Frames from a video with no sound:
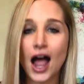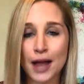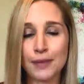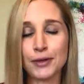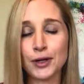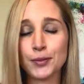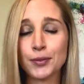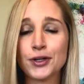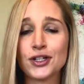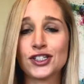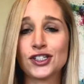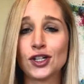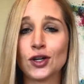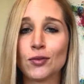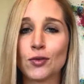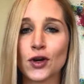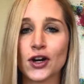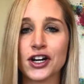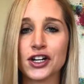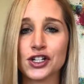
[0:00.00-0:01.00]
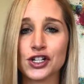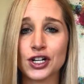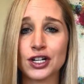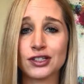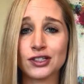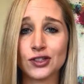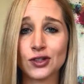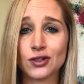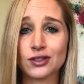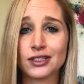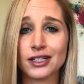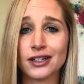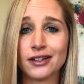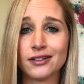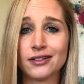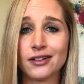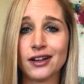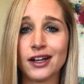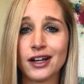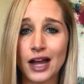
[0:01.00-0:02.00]
I'm your personal mortgage consultant
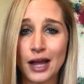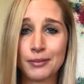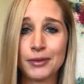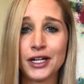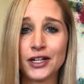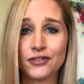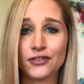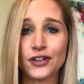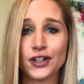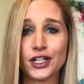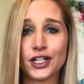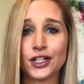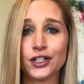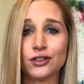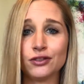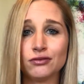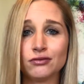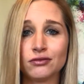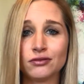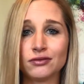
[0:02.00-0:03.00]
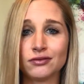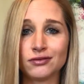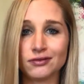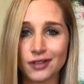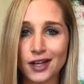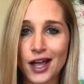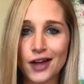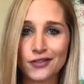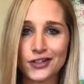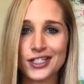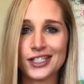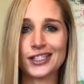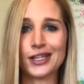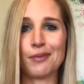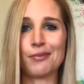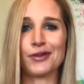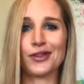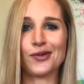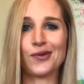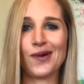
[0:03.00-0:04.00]
and I'm here for you every step
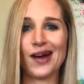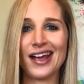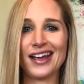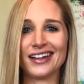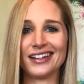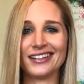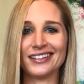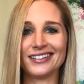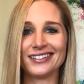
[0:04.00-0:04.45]
of the way.